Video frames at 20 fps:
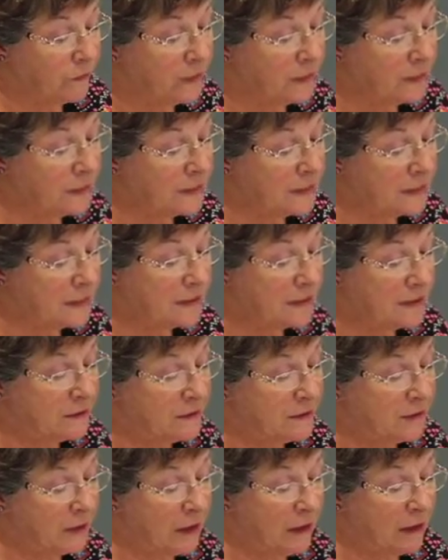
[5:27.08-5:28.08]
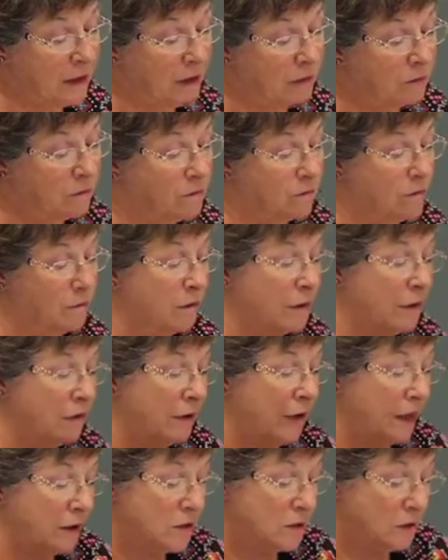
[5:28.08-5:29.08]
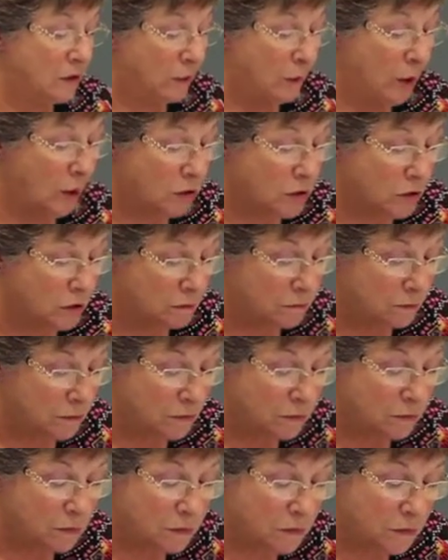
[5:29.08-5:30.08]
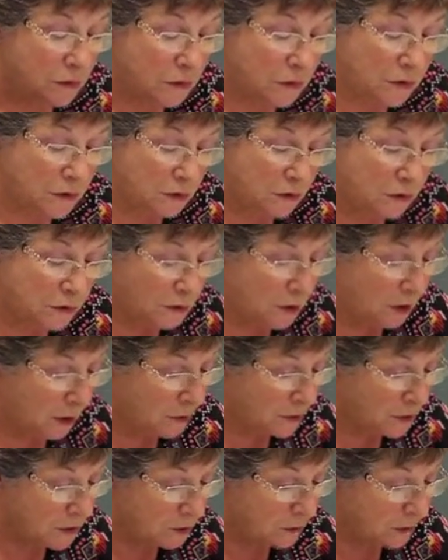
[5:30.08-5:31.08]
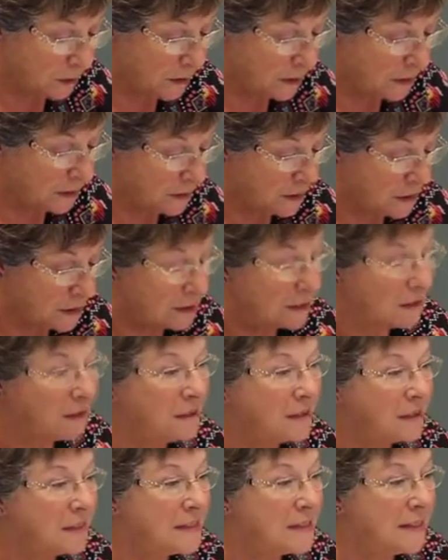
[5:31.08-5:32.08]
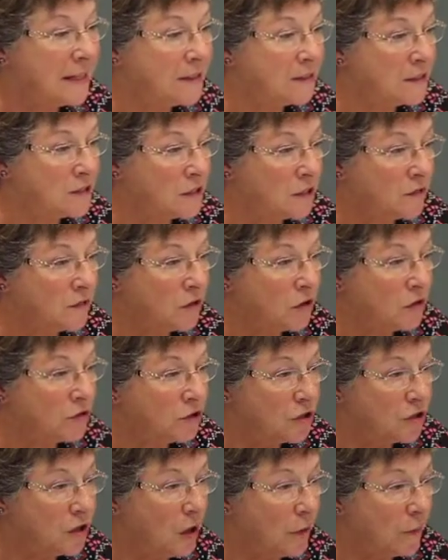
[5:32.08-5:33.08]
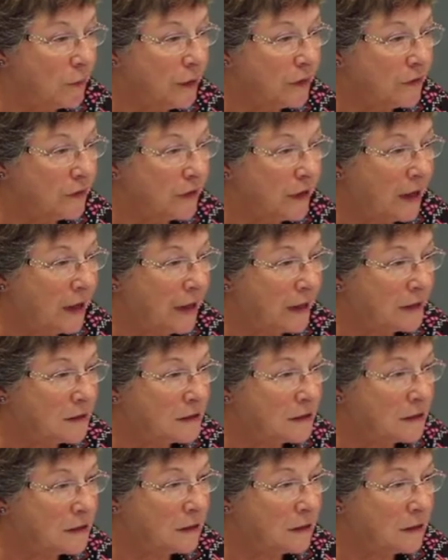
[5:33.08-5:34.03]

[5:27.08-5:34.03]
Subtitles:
He's listed there, right at the bottom, Thomas Wilkinson. They sent us a photocopy of that.